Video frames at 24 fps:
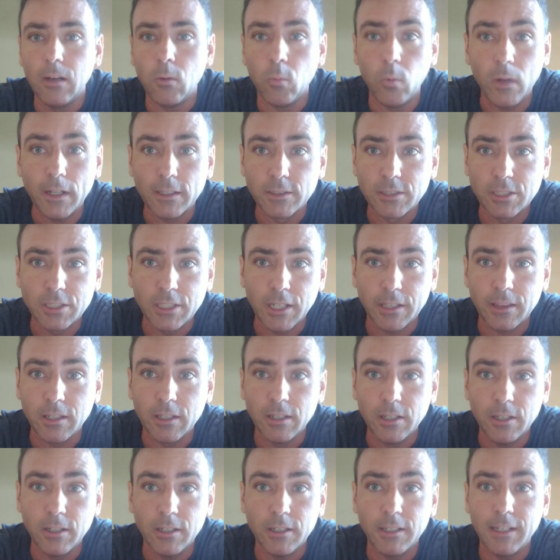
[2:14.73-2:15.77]
weld shut
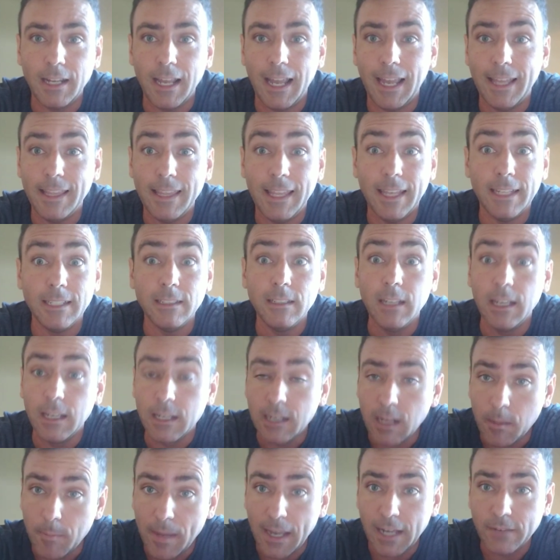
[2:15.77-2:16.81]
the hood, and then
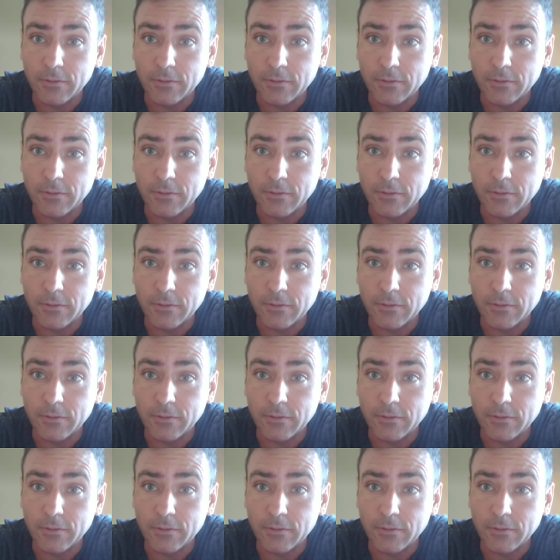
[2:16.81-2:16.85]
come